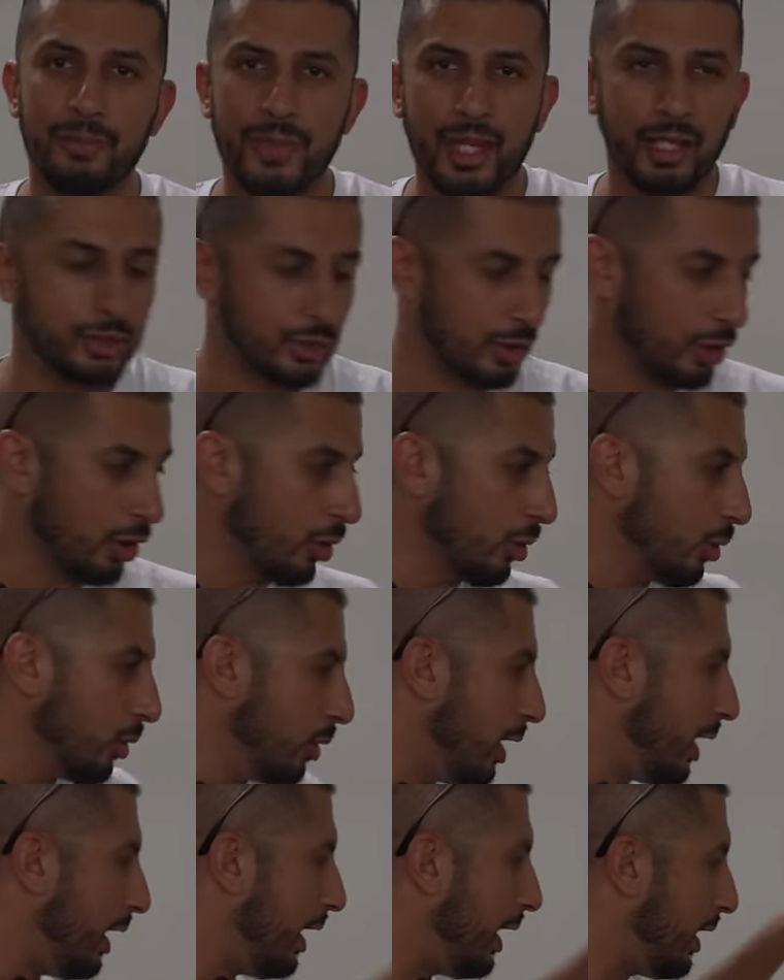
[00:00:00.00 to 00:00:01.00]
So
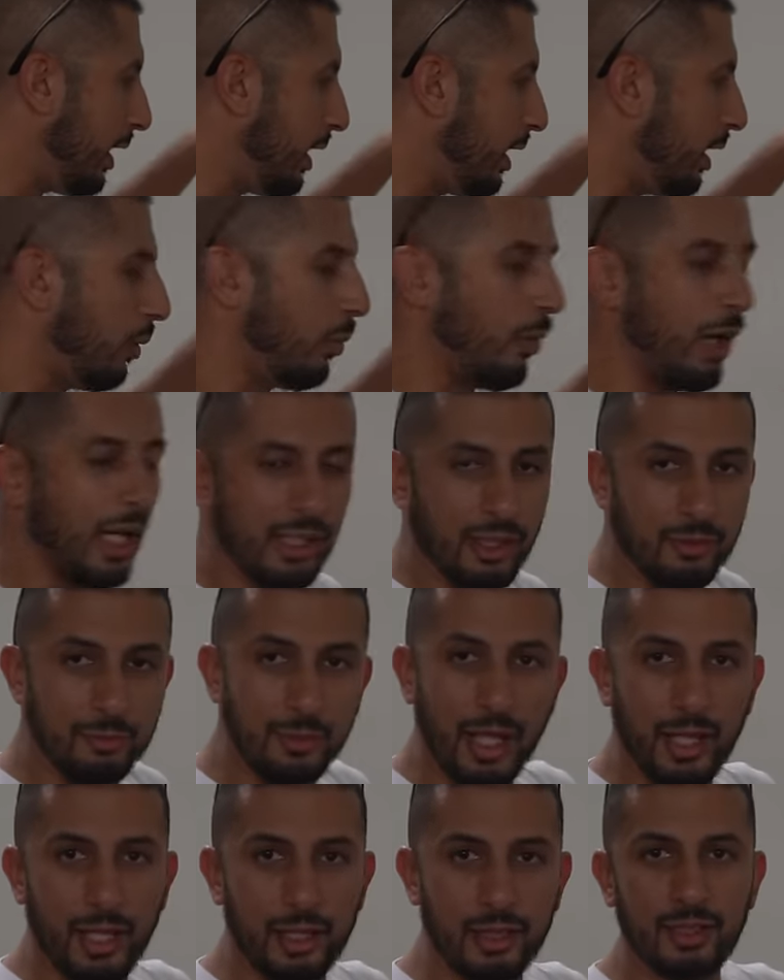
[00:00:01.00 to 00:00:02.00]
one of
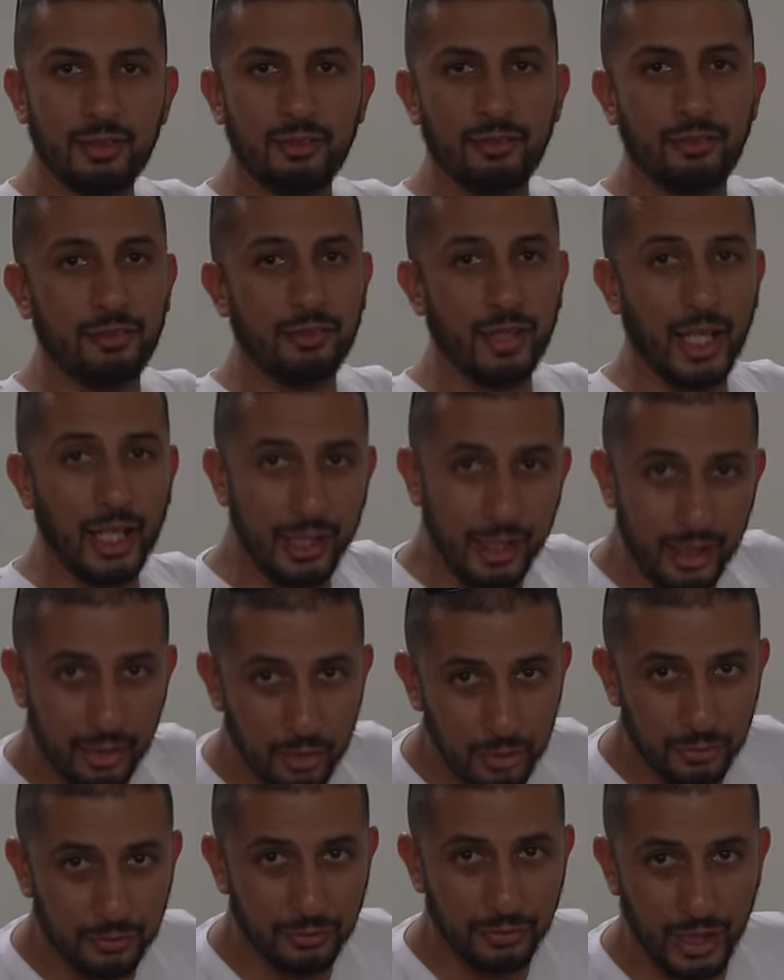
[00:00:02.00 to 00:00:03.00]
my very
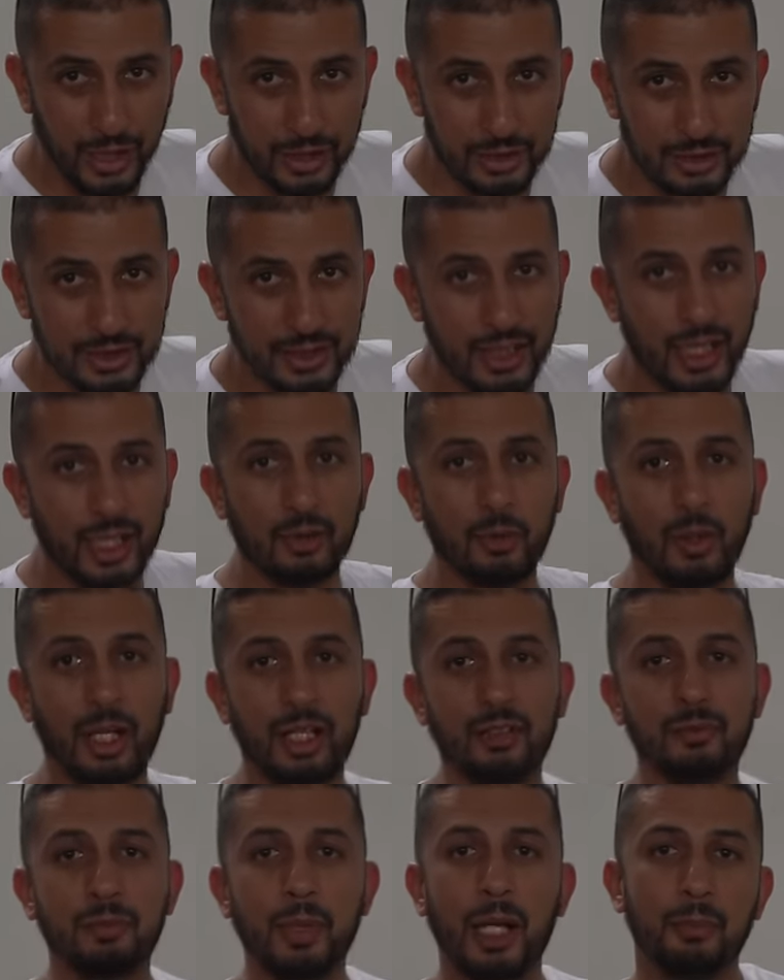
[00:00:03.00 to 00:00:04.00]
good friends and one
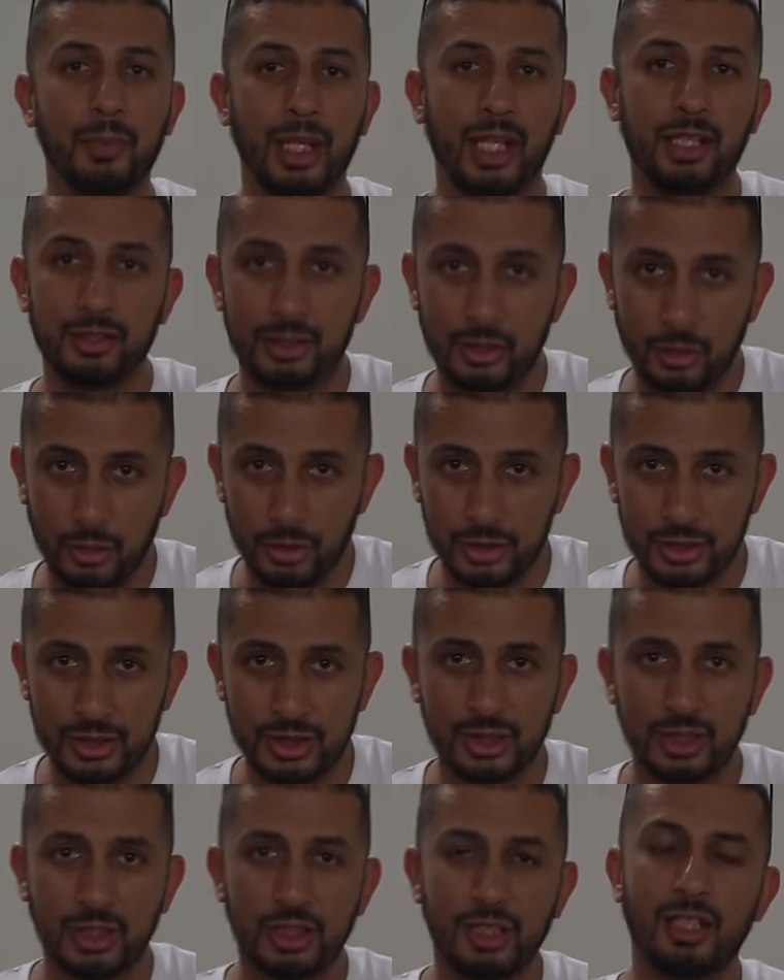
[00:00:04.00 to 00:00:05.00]
of my mentors,
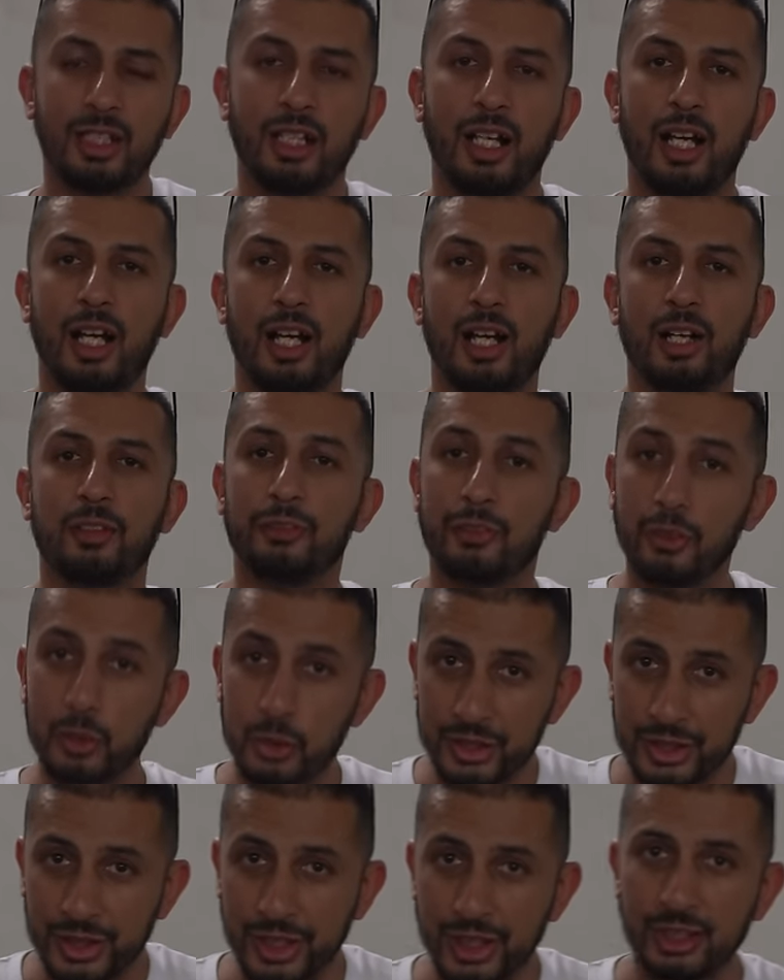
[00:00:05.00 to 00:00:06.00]
uh,
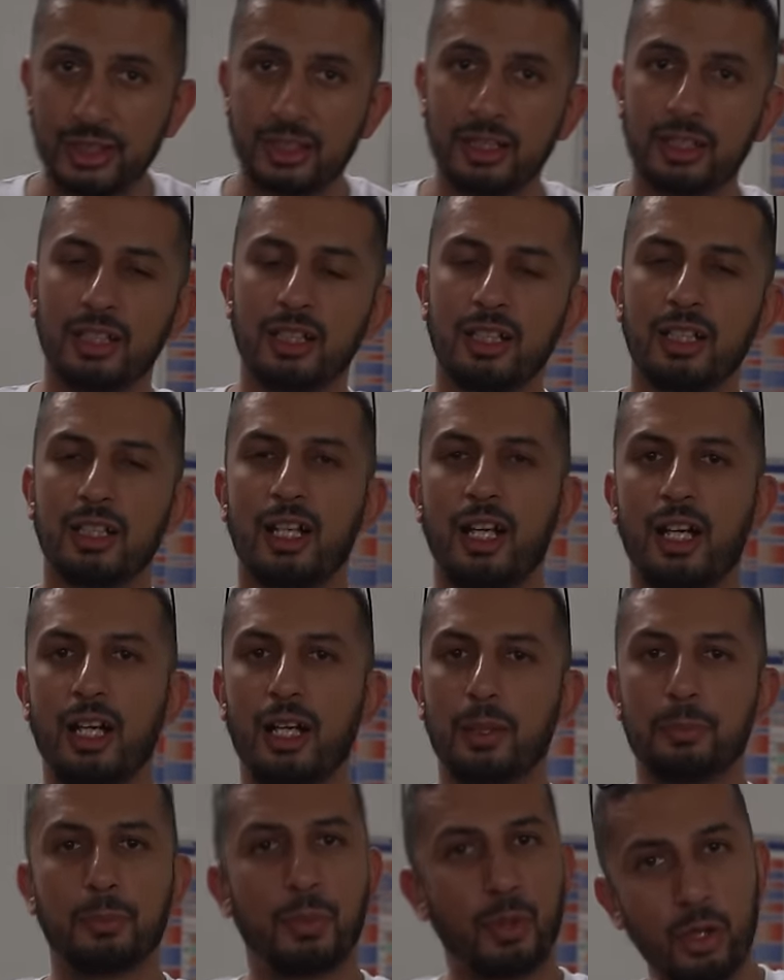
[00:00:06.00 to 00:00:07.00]
Vusi, uh,
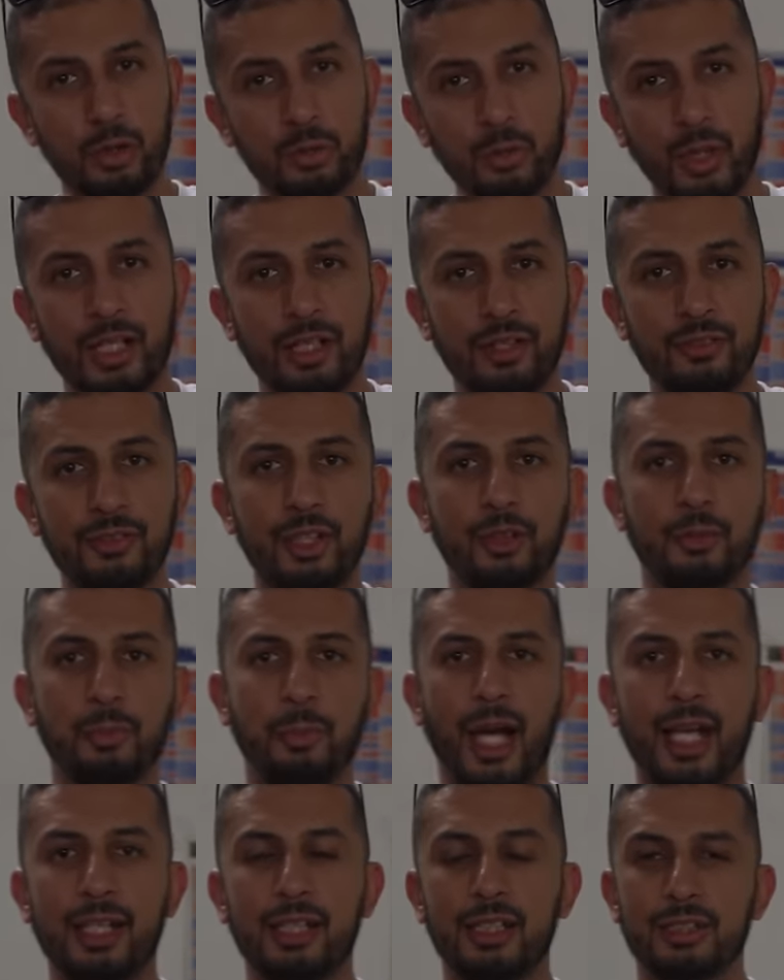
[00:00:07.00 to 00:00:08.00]
brought one of his
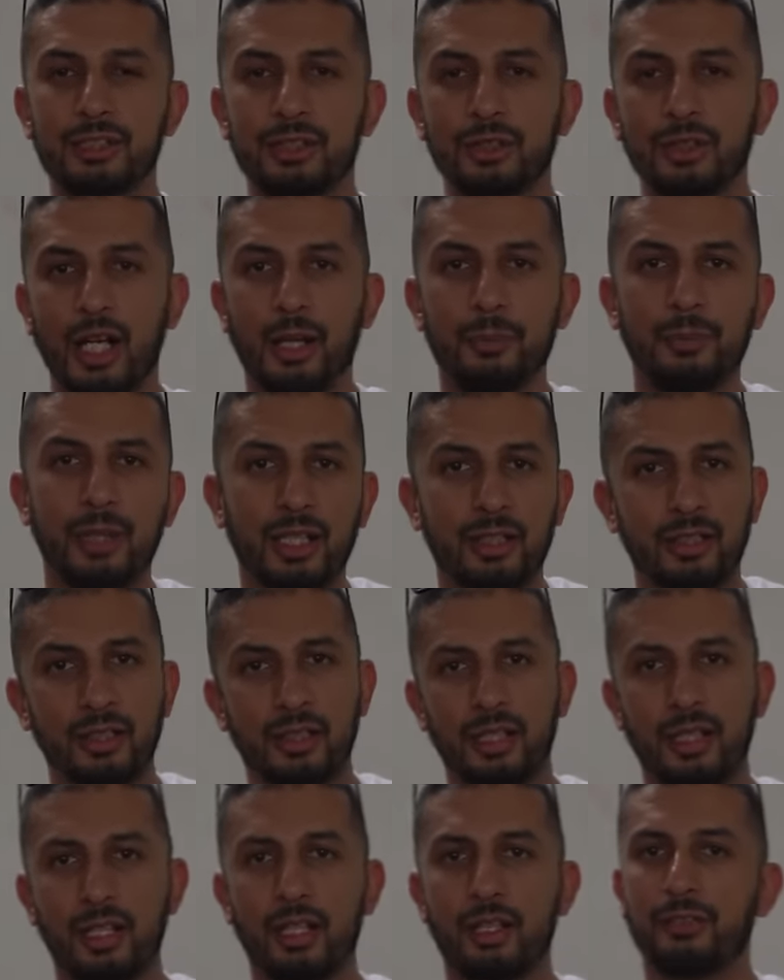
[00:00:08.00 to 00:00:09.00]
buddies to come and
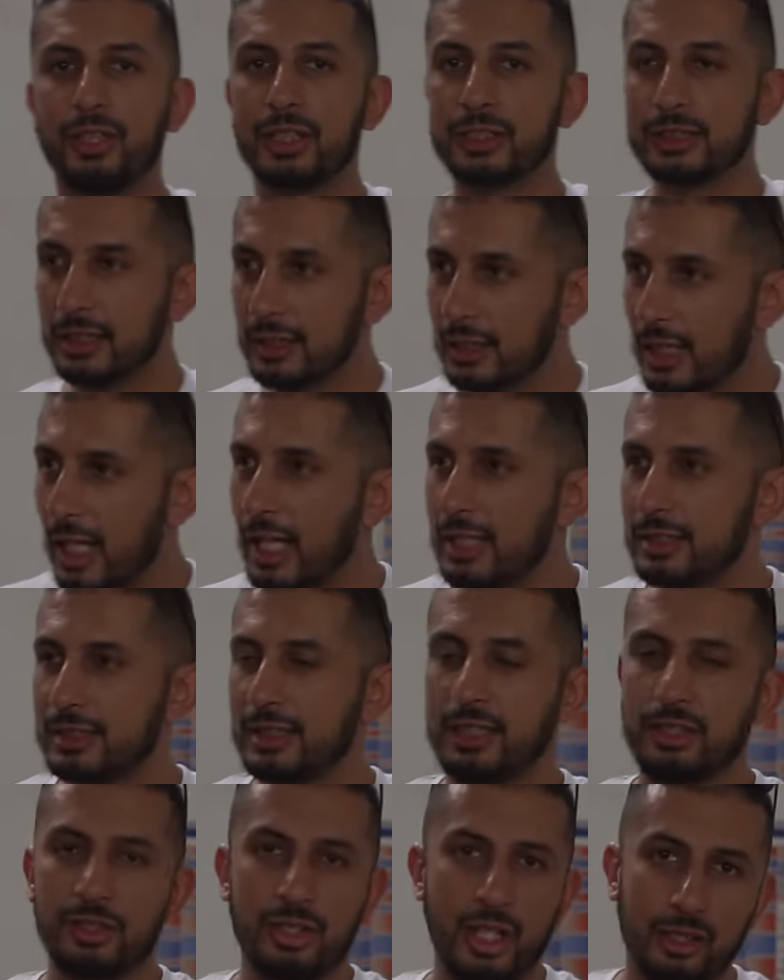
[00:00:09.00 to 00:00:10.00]
uh, visit us
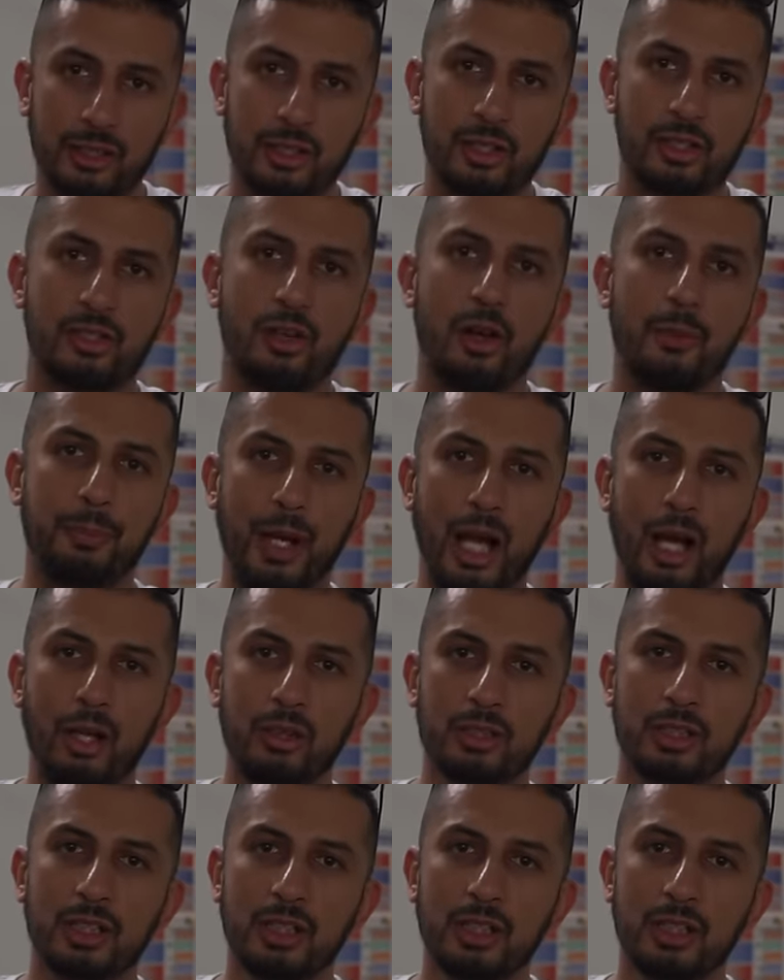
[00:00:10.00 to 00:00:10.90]
and check the shop out.